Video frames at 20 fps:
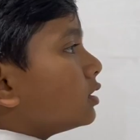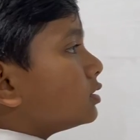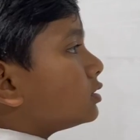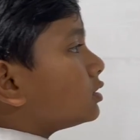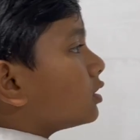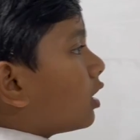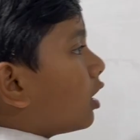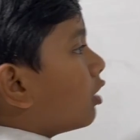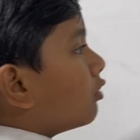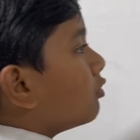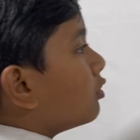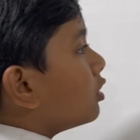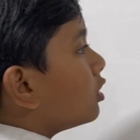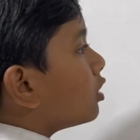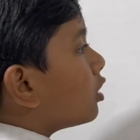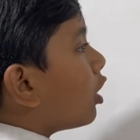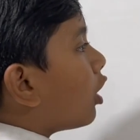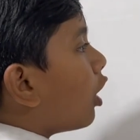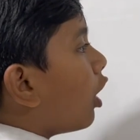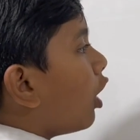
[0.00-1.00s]
So
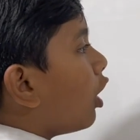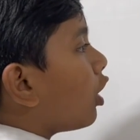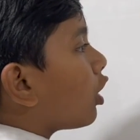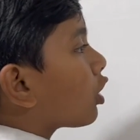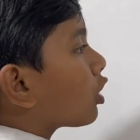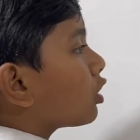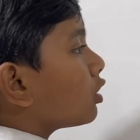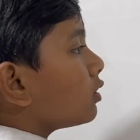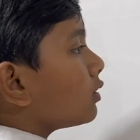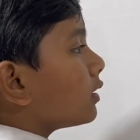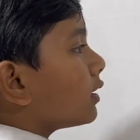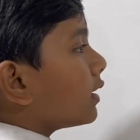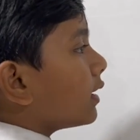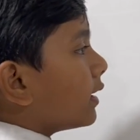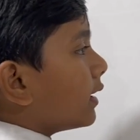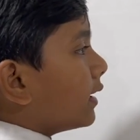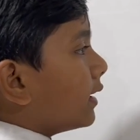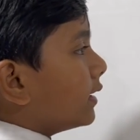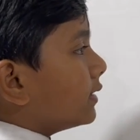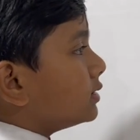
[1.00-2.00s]
r
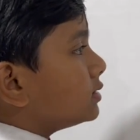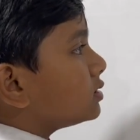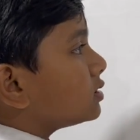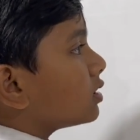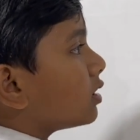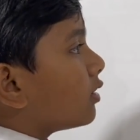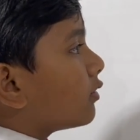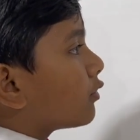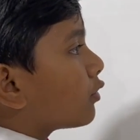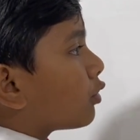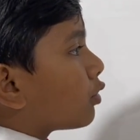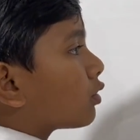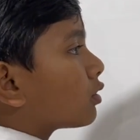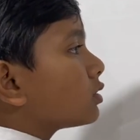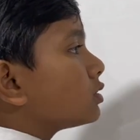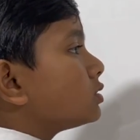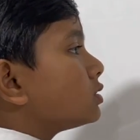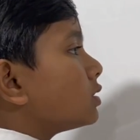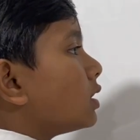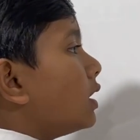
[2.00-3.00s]
is, of
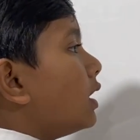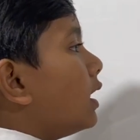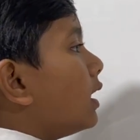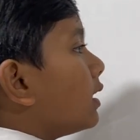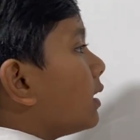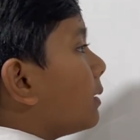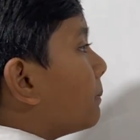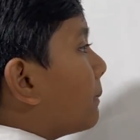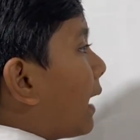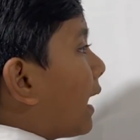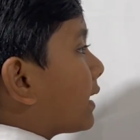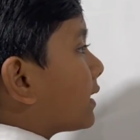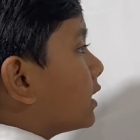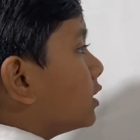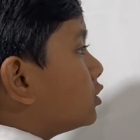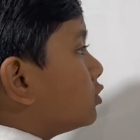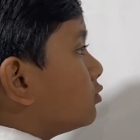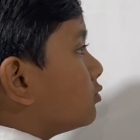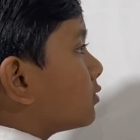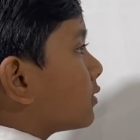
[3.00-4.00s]
course, the
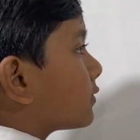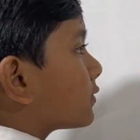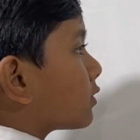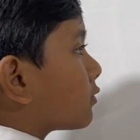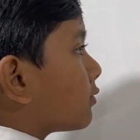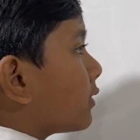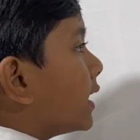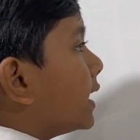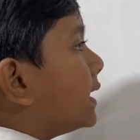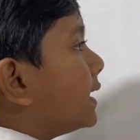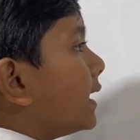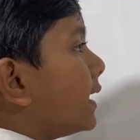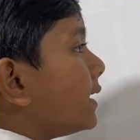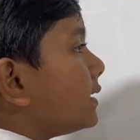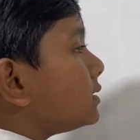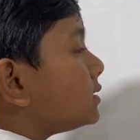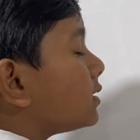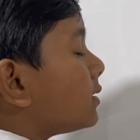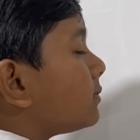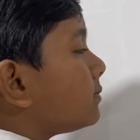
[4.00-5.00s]
magnitude of the radius,
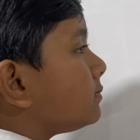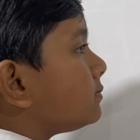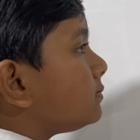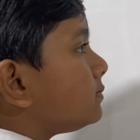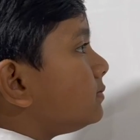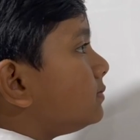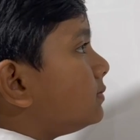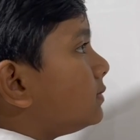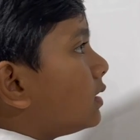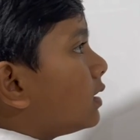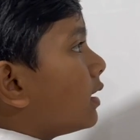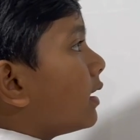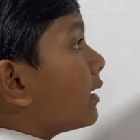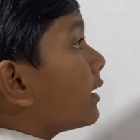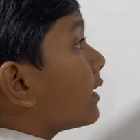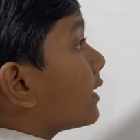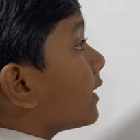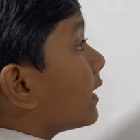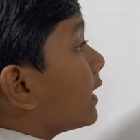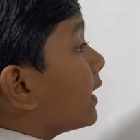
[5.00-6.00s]

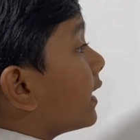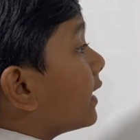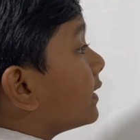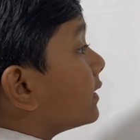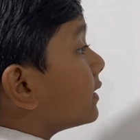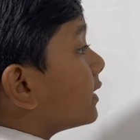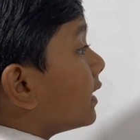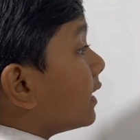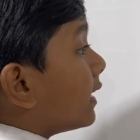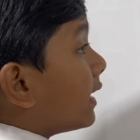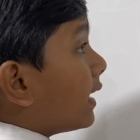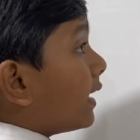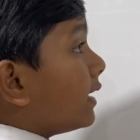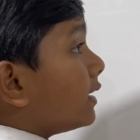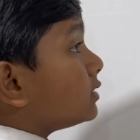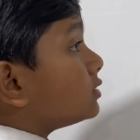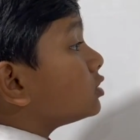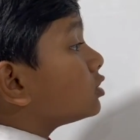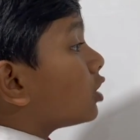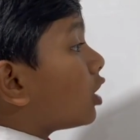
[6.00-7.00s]
and
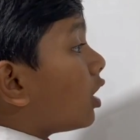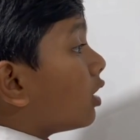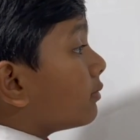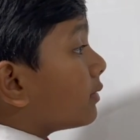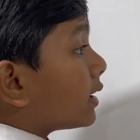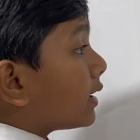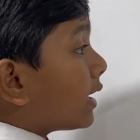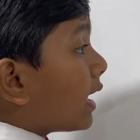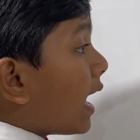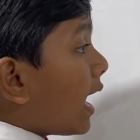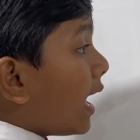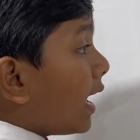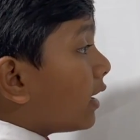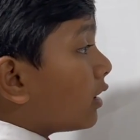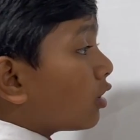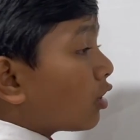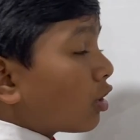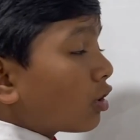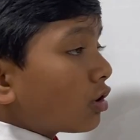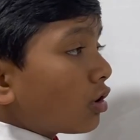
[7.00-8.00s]
h comma k
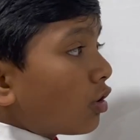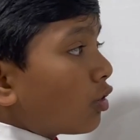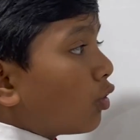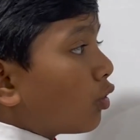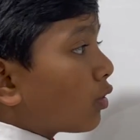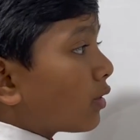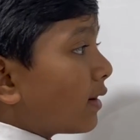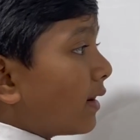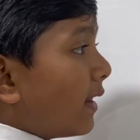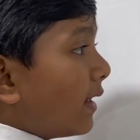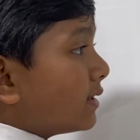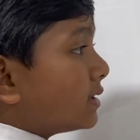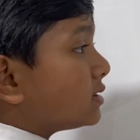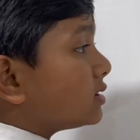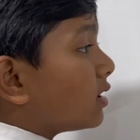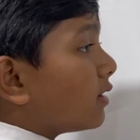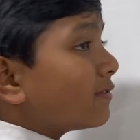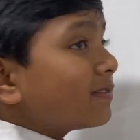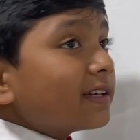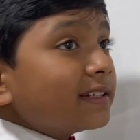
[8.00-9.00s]
are the coordinates
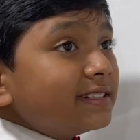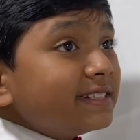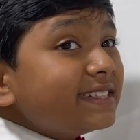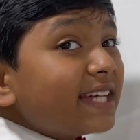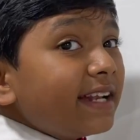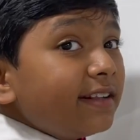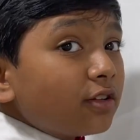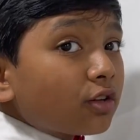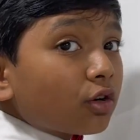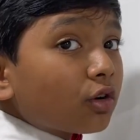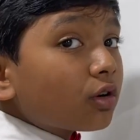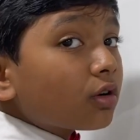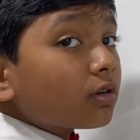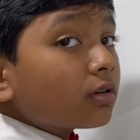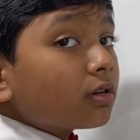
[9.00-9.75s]
of the center.